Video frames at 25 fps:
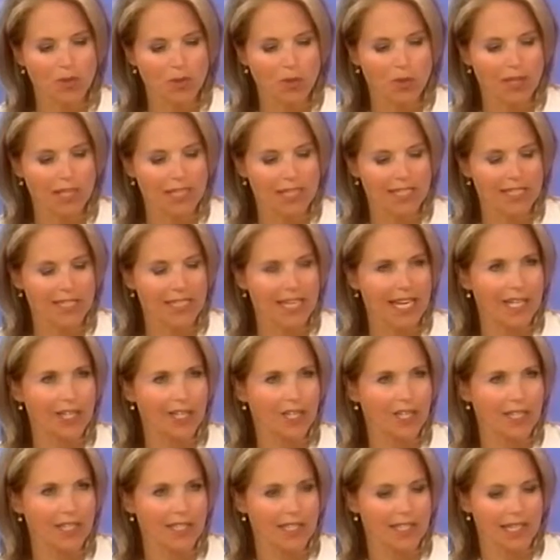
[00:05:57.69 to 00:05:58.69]

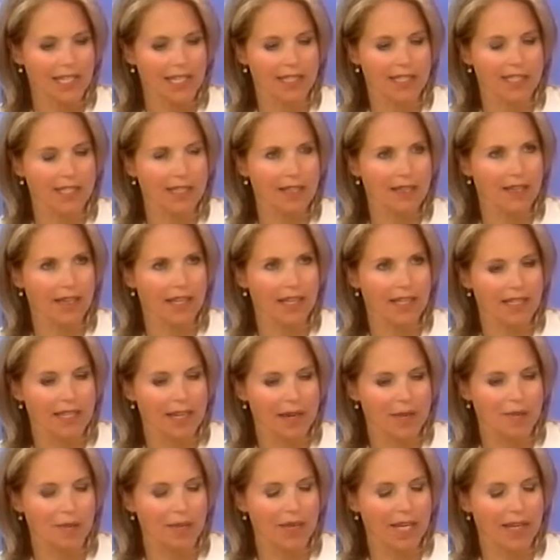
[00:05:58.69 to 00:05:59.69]
organizations end
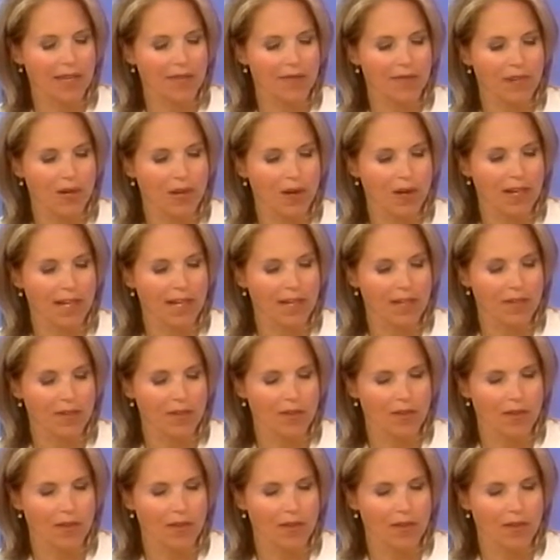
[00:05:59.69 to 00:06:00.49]
up being very